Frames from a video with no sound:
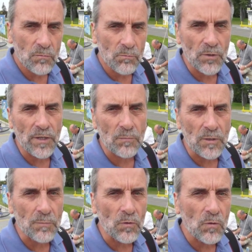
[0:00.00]
burning
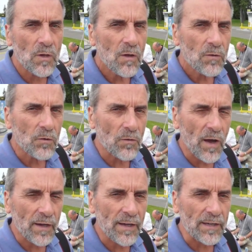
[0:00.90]
people,
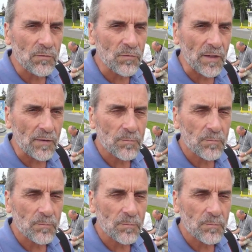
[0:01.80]
that kind of thing.